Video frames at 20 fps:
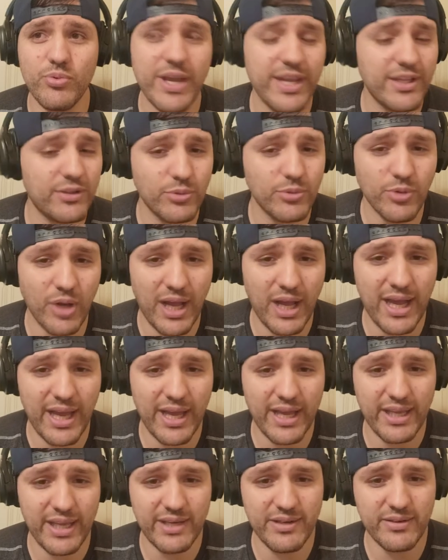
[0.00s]
way too
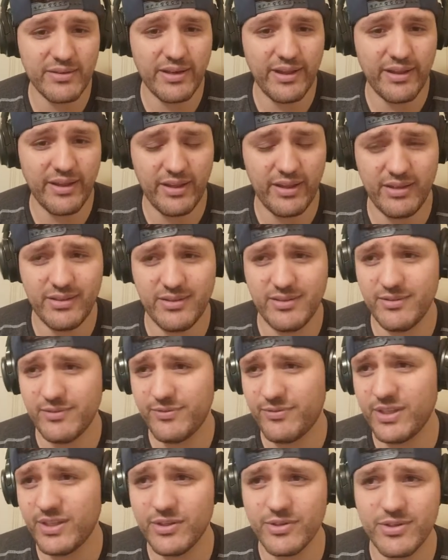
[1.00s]
high and he
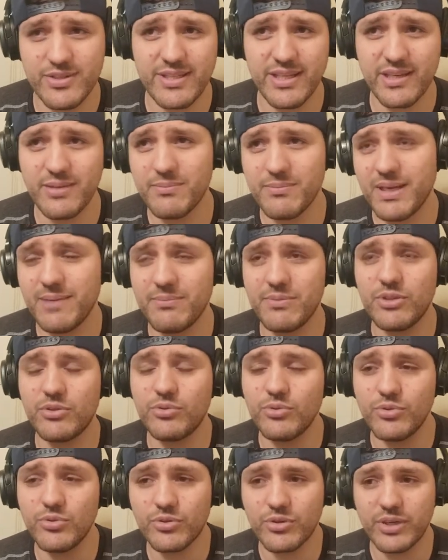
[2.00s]
fears that it might be
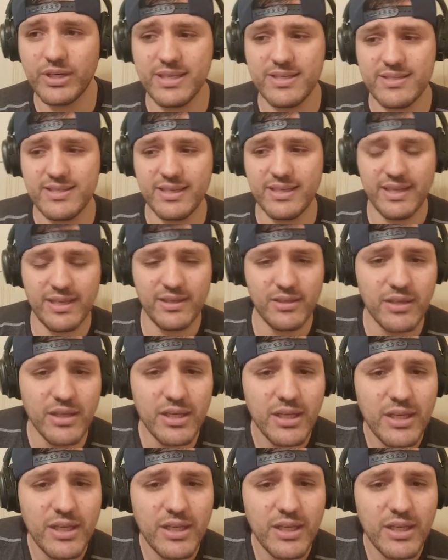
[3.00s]
too crazy and